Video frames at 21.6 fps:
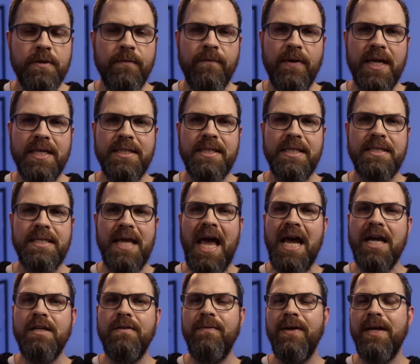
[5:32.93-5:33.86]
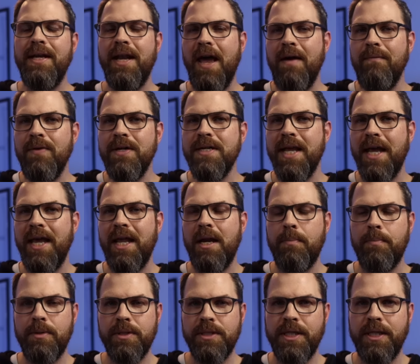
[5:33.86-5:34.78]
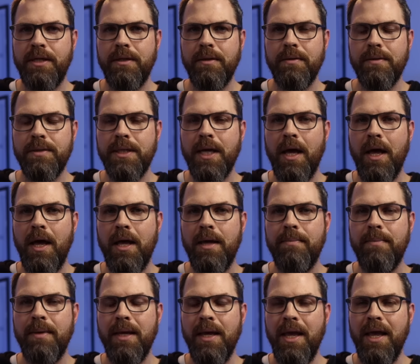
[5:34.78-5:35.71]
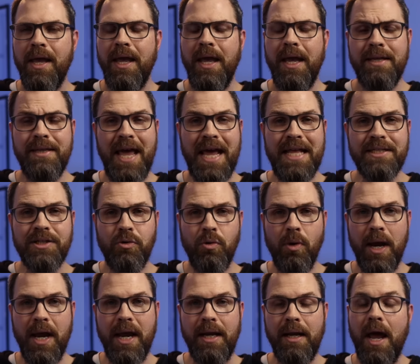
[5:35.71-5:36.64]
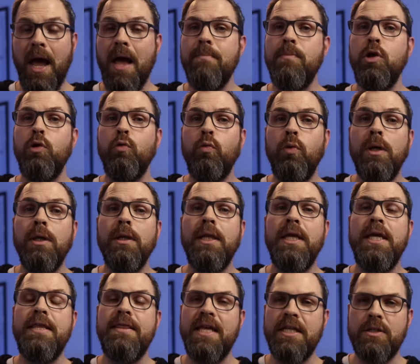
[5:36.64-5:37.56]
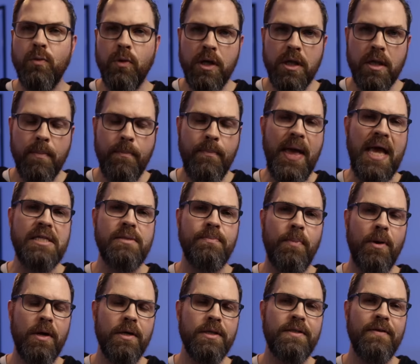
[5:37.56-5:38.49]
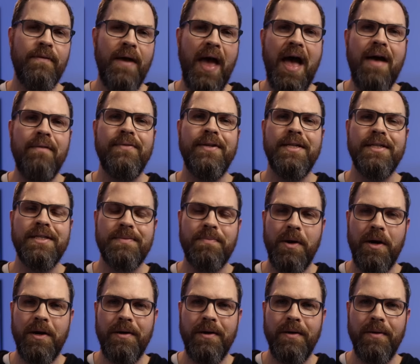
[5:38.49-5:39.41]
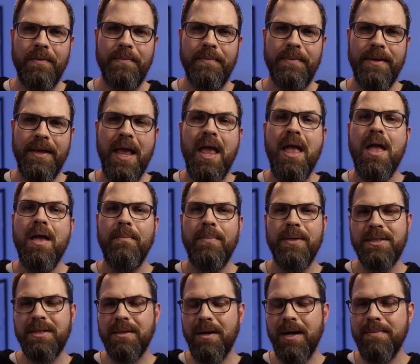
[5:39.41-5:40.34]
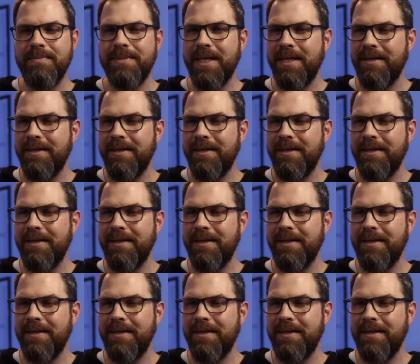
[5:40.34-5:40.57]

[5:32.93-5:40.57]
devices activate every day at a particular time. And that's great. I mean, really, that's one of the best parts of having a smart home. But sometimes